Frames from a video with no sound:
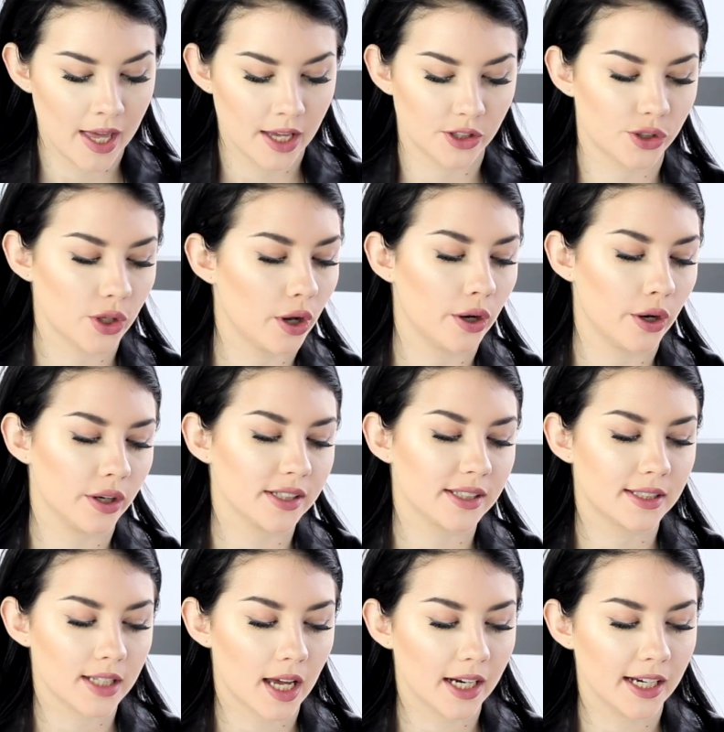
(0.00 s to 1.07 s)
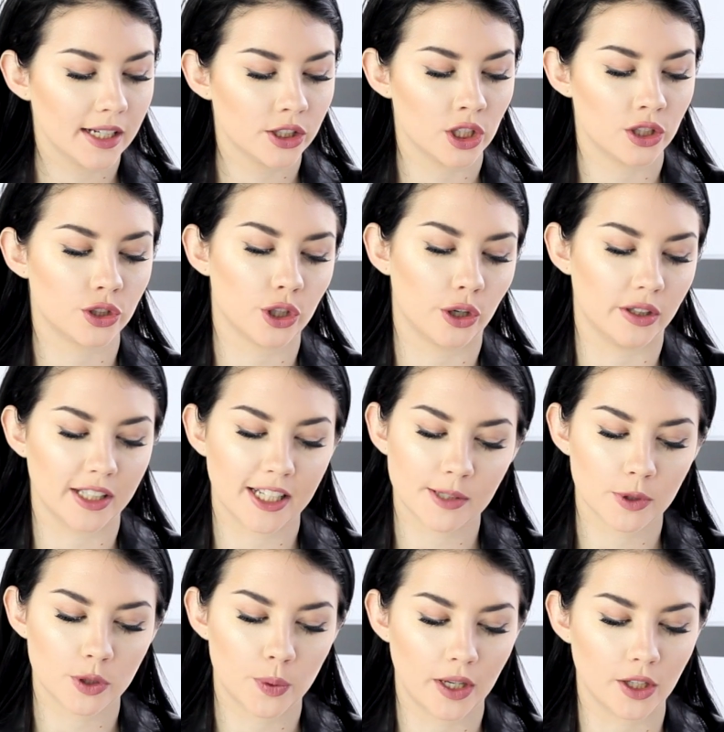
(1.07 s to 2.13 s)
So studies show
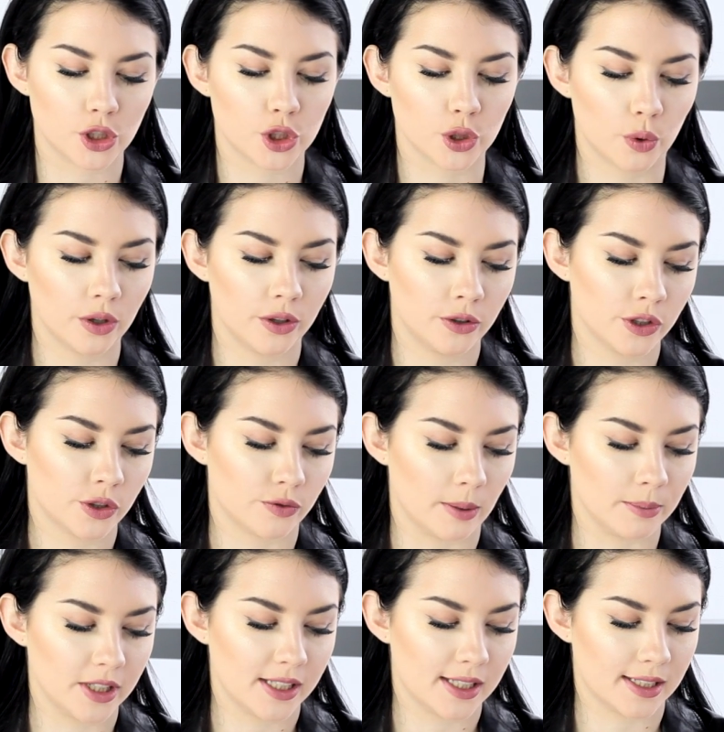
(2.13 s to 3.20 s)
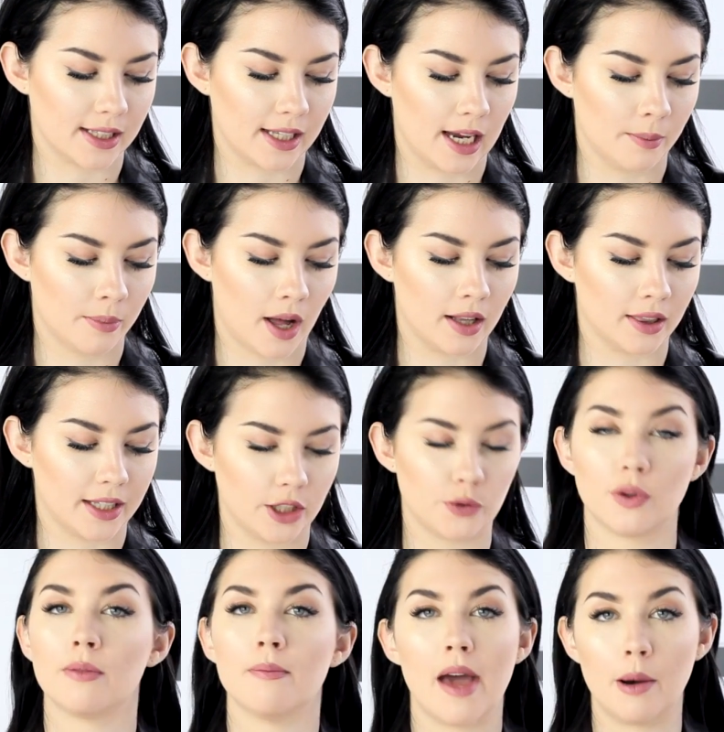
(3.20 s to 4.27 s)
links between short or disrupted sleep are
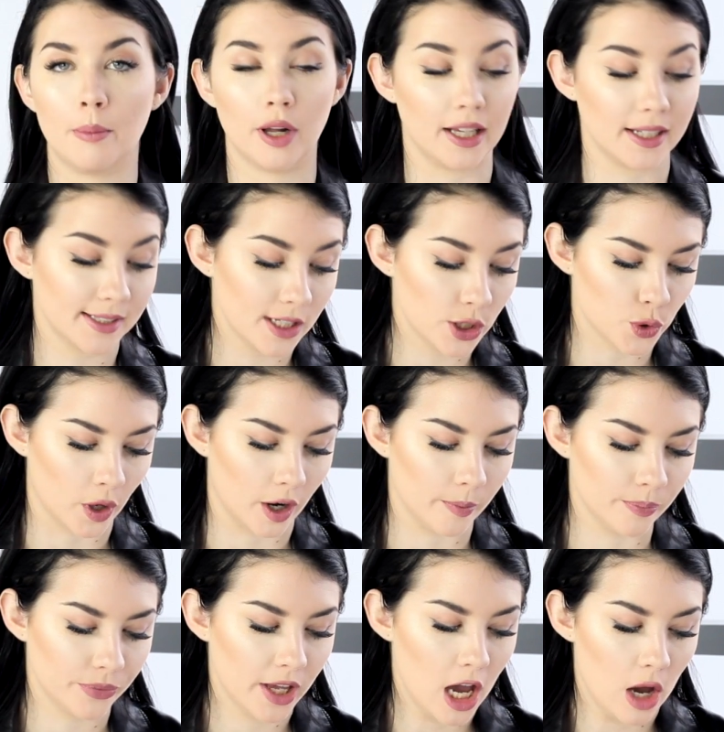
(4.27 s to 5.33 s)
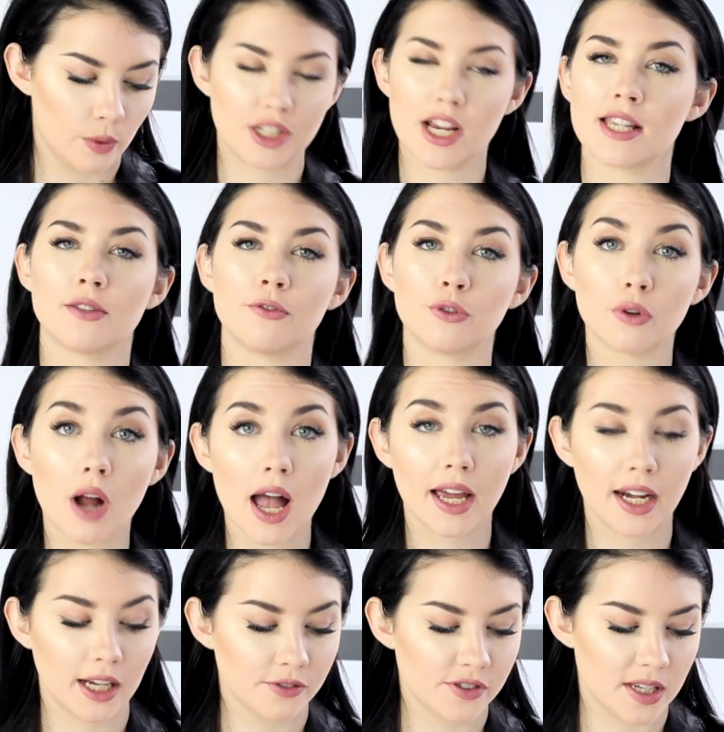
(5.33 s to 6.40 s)
linked with metabolic syndrome, which has a
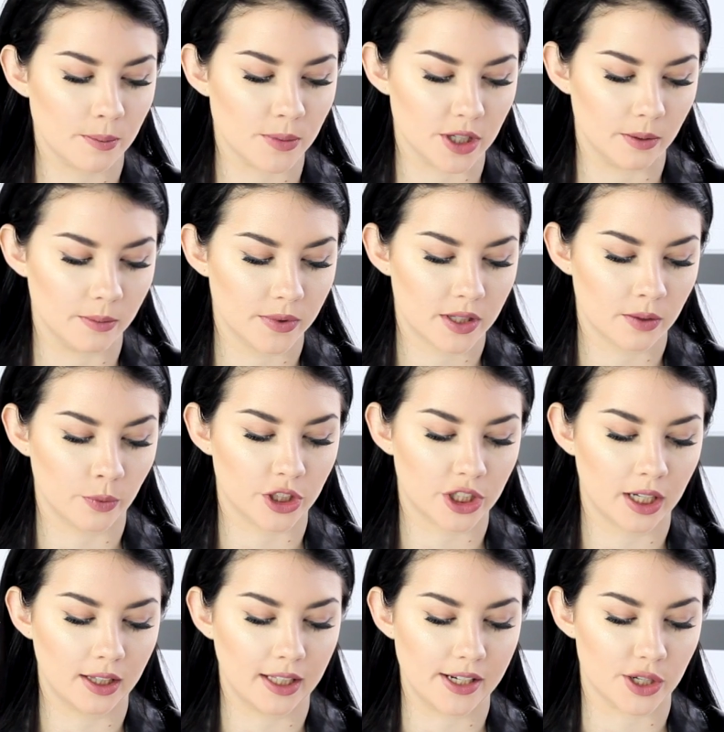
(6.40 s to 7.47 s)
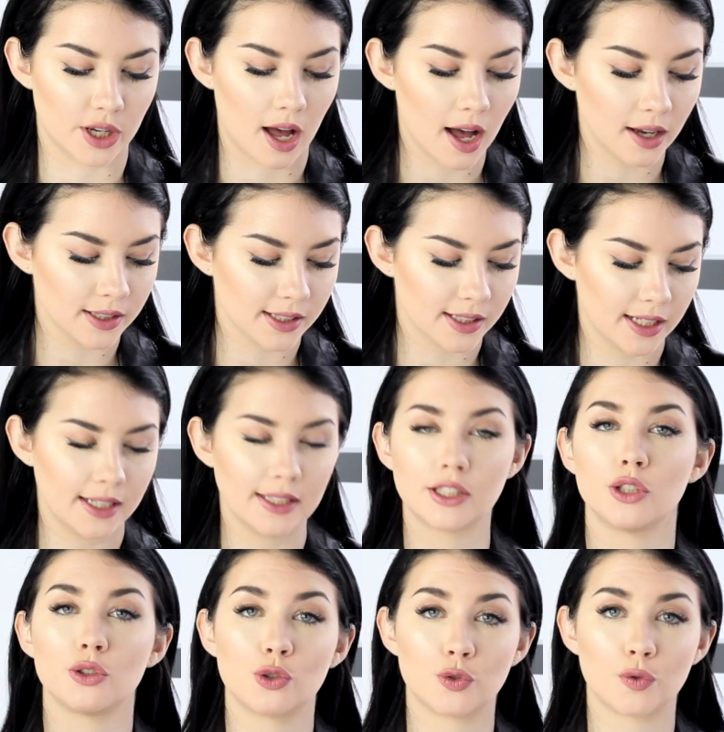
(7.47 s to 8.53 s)
variety of symptoms, which can lead to heart
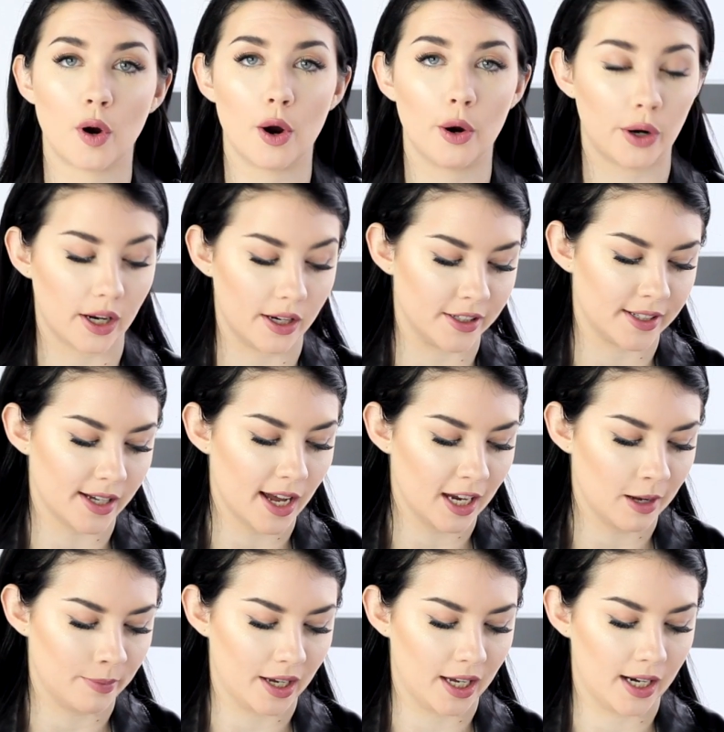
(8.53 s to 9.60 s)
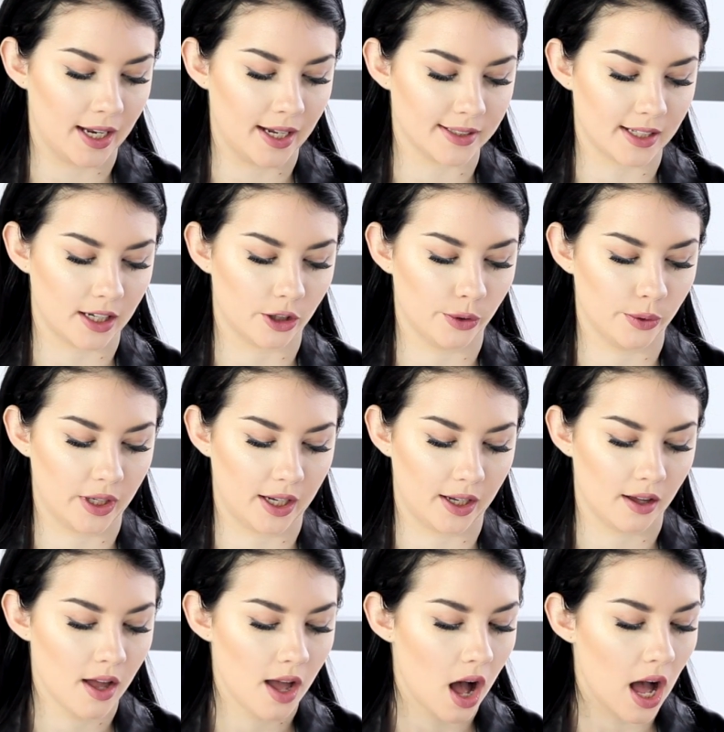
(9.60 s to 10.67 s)
disease, stroke, diabetes,
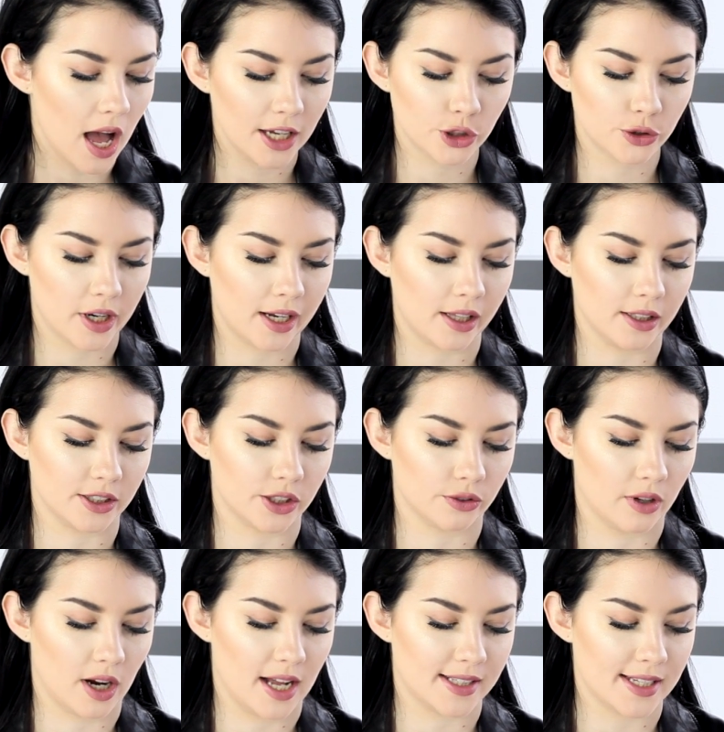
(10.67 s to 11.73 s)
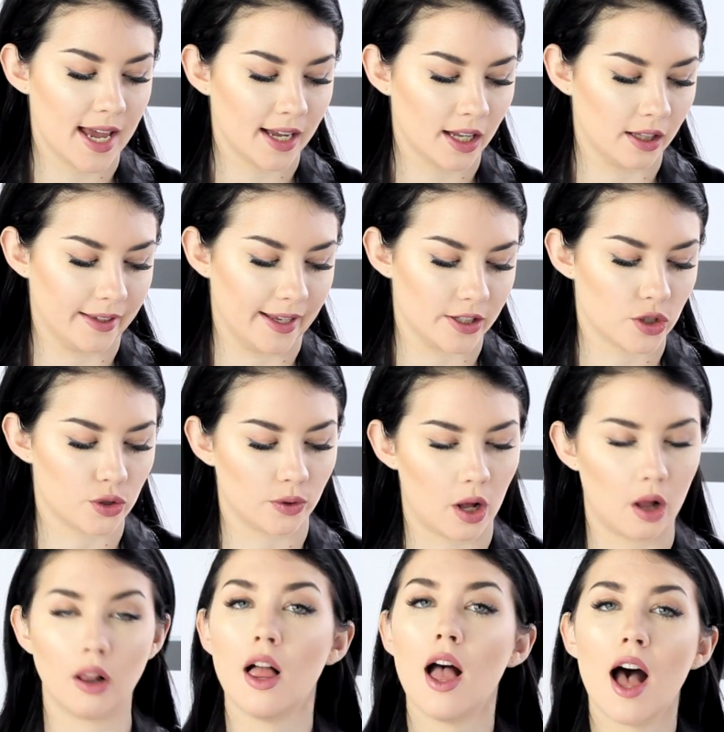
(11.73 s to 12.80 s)
including high triglycerides and
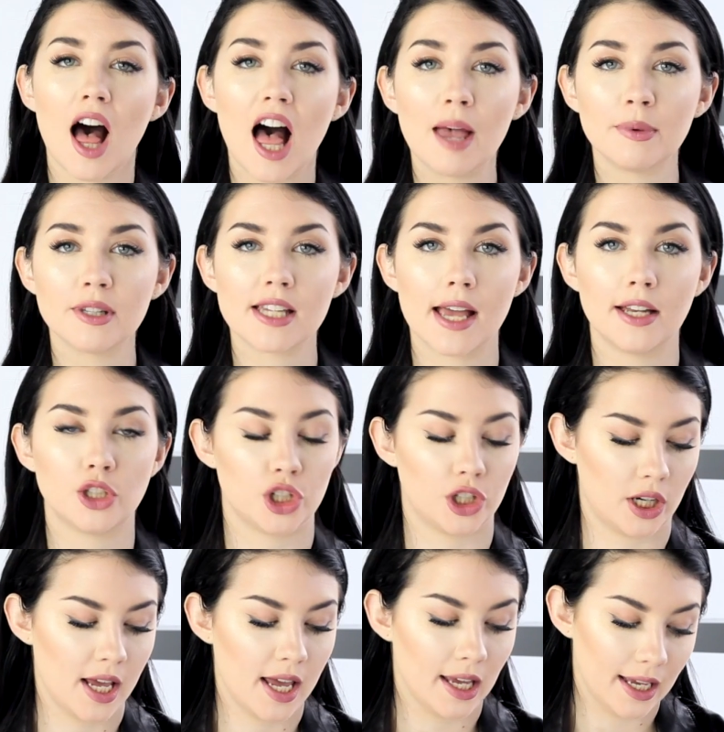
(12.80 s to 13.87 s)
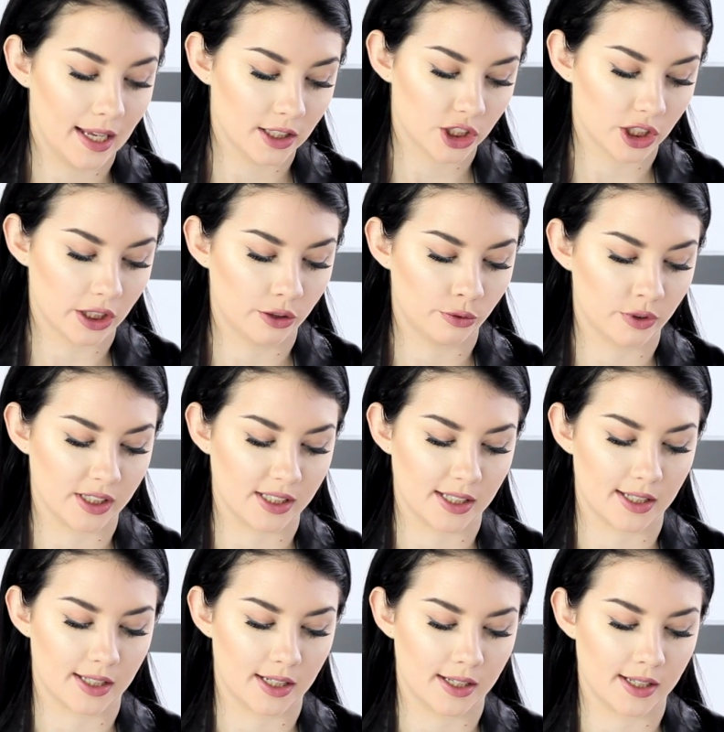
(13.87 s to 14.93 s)
cholesterol, hypertension, insulin
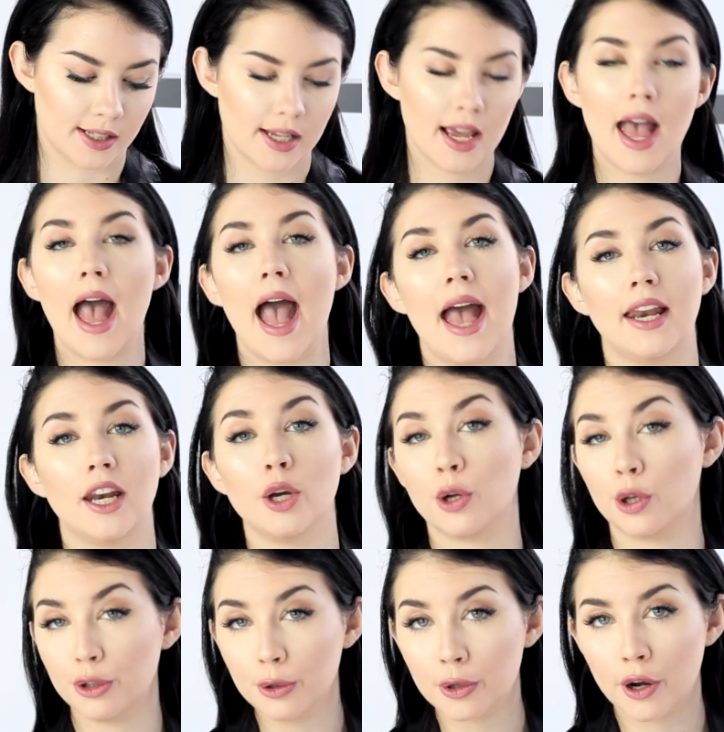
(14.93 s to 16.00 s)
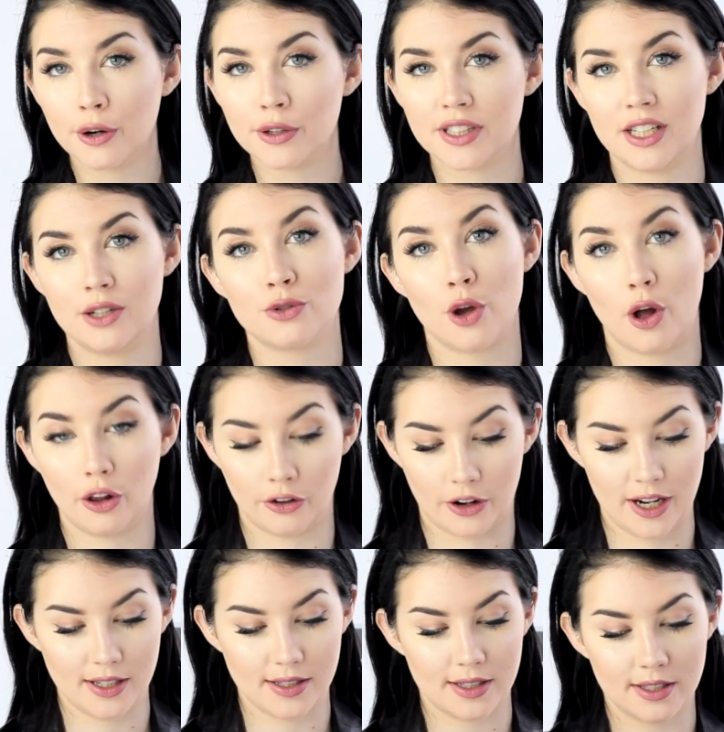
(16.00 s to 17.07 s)
resistance, and glucose
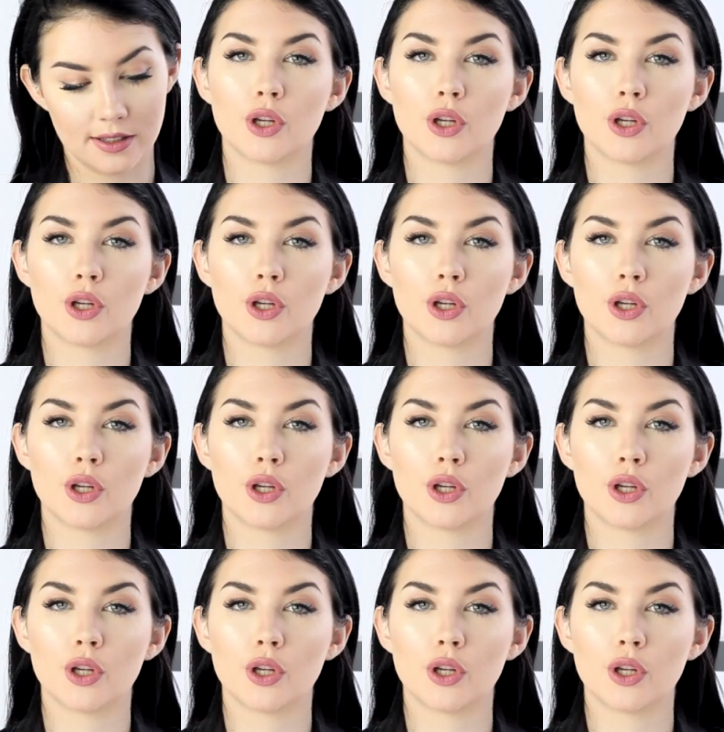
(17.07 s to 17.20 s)
intolerance.